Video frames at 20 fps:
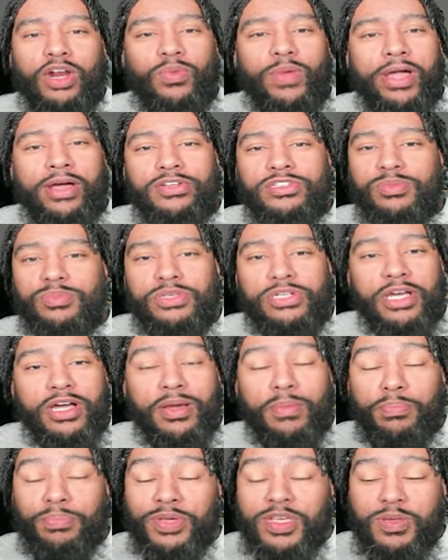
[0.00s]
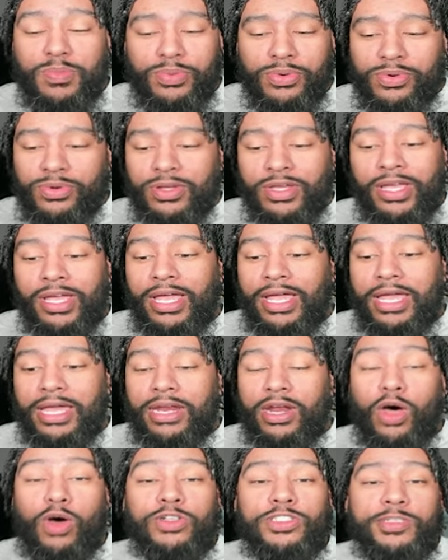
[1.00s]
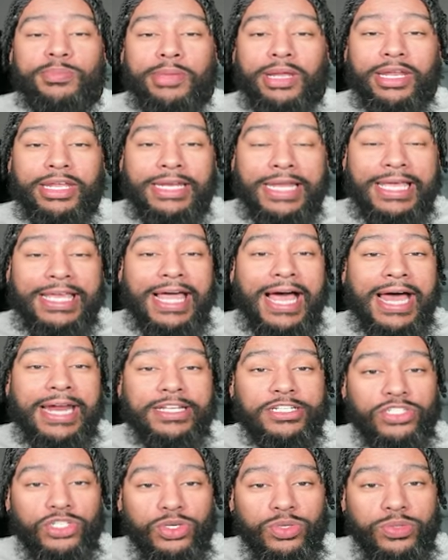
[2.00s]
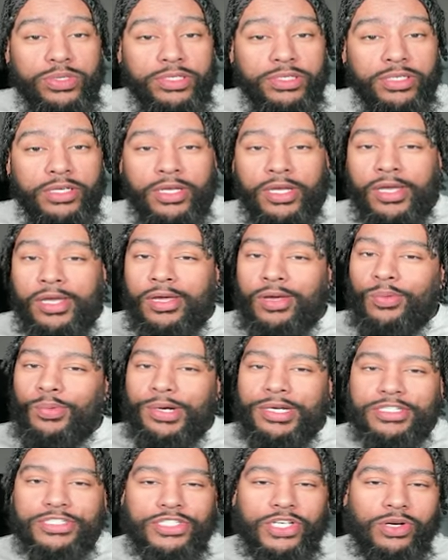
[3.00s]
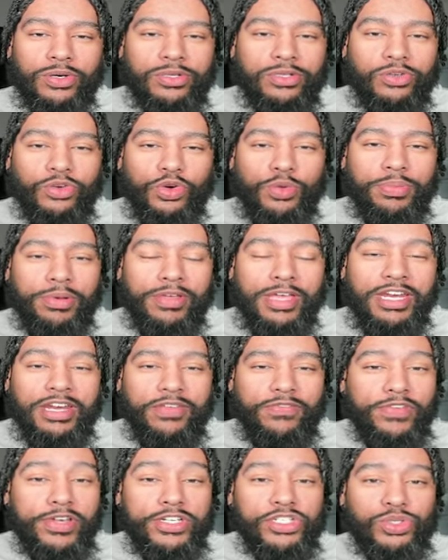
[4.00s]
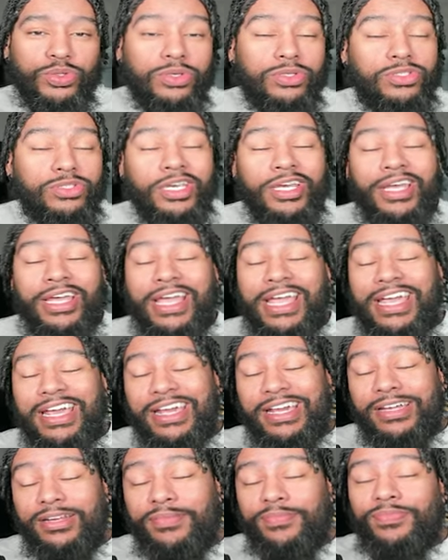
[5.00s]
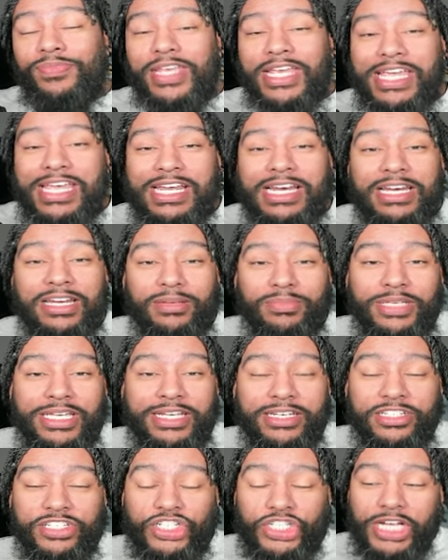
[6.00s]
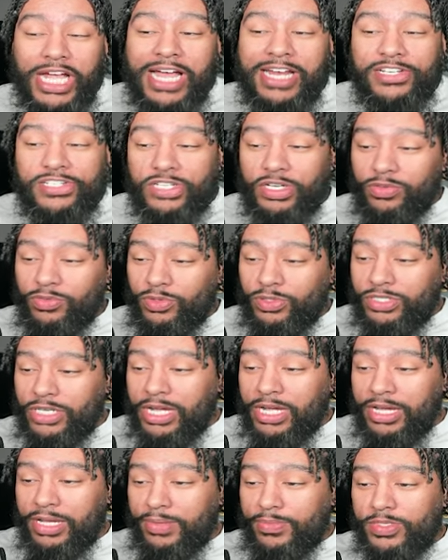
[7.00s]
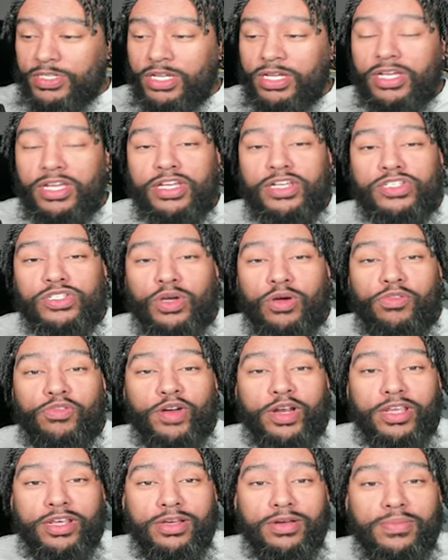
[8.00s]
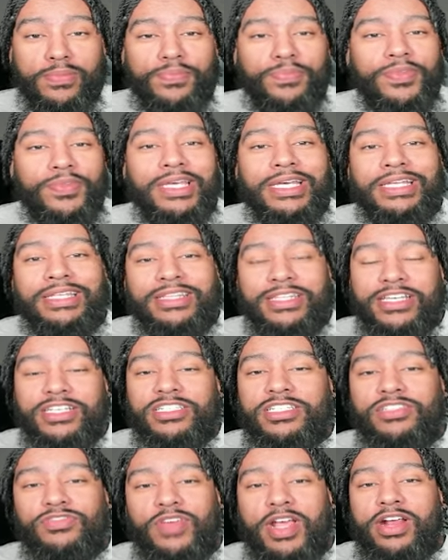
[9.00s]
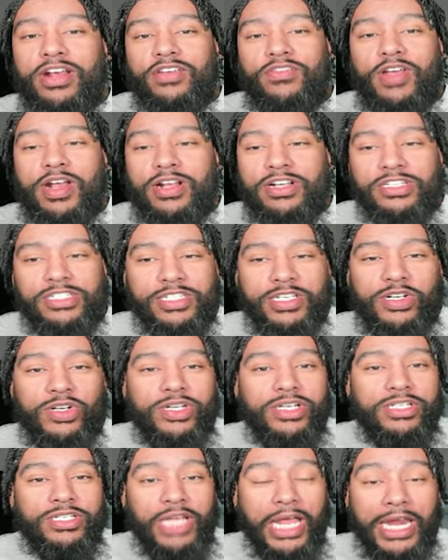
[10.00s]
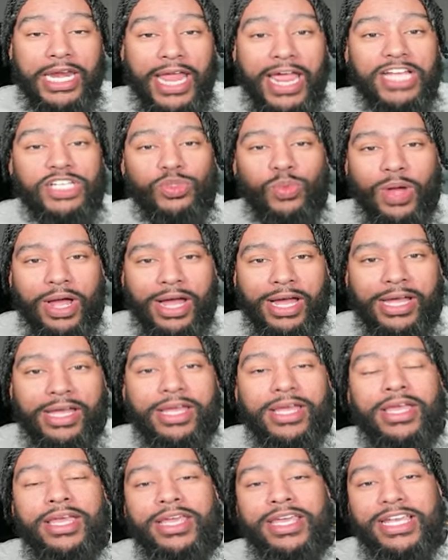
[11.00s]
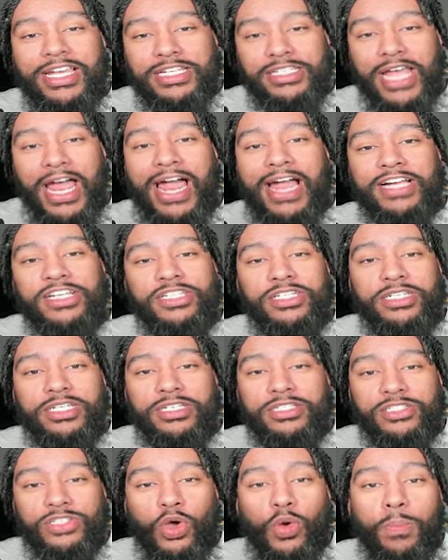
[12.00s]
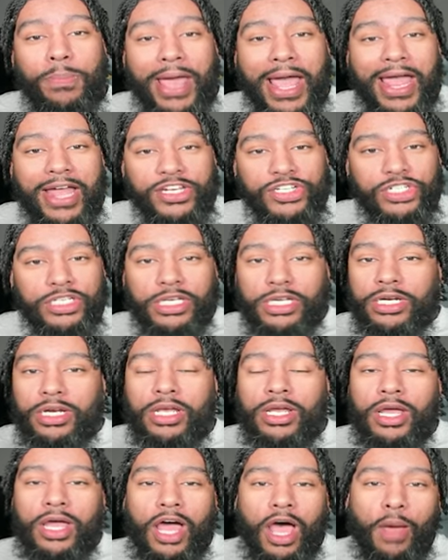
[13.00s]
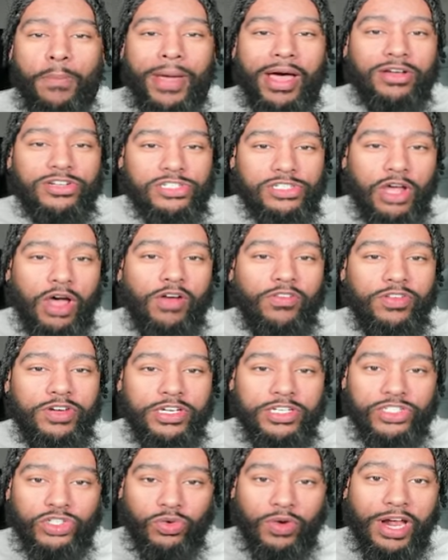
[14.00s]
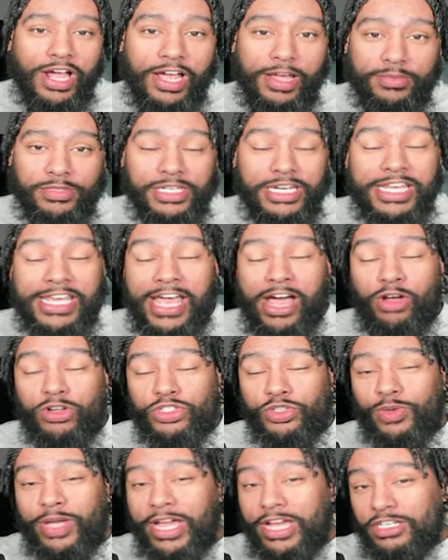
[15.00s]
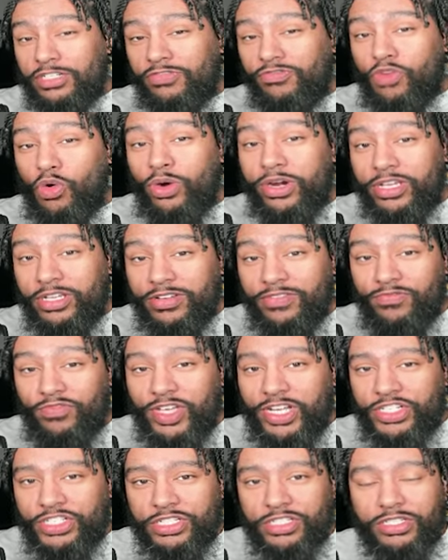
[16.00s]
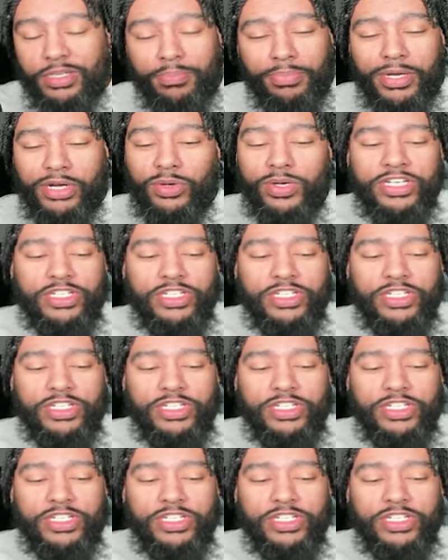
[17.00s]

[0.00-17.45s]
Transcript: around some dumb people. And ultimately they got into it with a certain group of individuals, and he ended up getting shot several times. So for him, this is very, very serious, and that's why he's actually so passionate about solving these crimes. And he also has forty convictions up under his